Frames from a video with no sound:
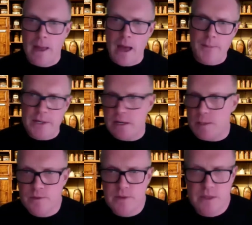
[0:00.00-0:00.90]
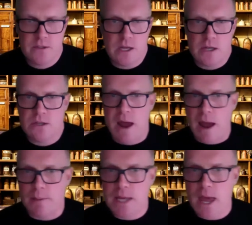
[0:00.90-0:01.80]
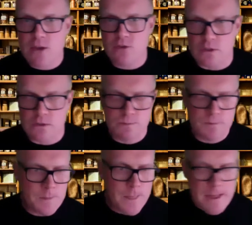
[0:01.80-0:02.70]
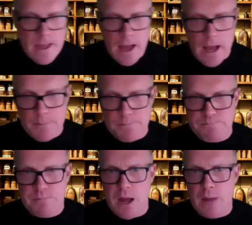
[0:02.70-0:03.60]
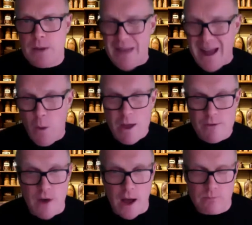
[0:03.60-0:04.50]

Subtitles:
and a number of other such applications. However,